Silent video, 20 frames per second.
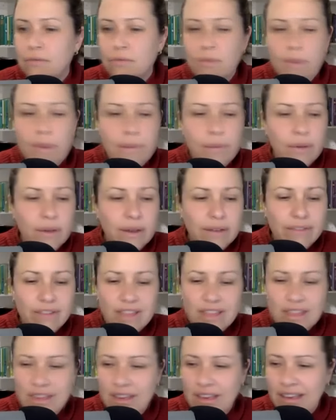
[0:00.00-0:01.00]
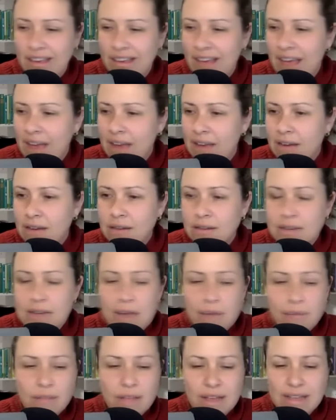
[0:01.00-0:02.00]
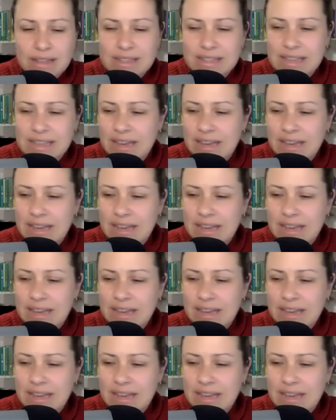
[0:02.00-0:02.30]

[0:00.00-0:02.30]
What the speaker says: remembering everything and timelines